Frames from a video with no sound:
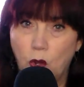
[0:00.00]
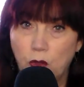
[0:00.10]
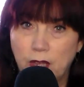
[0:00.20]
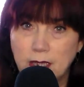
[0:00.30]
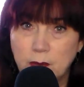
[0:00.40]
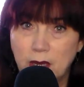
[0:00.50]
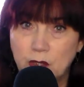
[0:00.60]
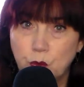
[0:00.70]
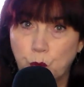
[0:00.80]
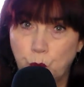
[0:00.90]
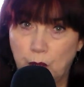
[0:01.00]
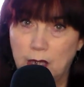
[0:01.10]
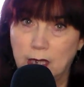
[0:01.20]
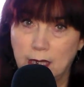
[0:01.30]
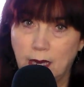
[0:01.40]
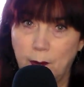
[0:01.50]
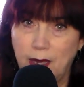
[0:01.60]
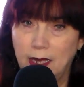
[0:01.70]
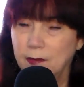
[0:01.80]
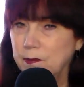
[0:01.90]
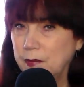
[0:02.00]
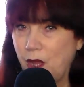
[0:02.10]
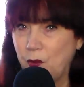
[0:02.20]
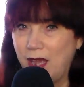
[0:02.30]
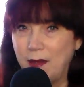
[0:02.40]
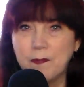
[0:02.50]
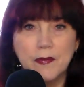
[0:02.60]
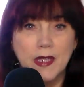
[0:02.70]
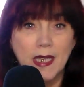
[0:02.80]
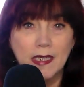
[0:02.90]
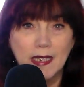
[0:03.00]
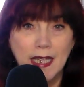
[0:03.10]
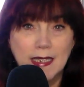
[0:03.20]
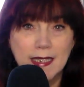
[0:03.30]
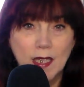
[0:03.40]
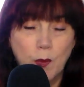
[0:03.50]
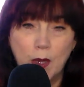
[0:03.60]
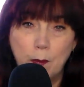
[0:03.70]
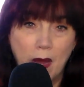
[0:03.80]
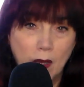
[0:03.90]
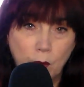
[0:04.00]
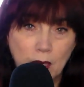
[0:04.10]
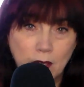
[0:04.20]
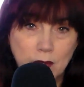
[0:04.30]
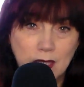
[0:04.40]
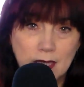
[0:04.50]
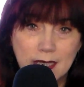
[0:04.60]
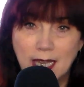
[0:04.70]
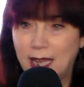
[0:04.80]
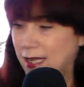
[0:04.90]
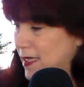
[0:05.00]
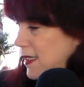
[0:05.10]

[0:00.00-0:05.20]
Oh, that smells really yummy. Okay, let's see what mug we're using today.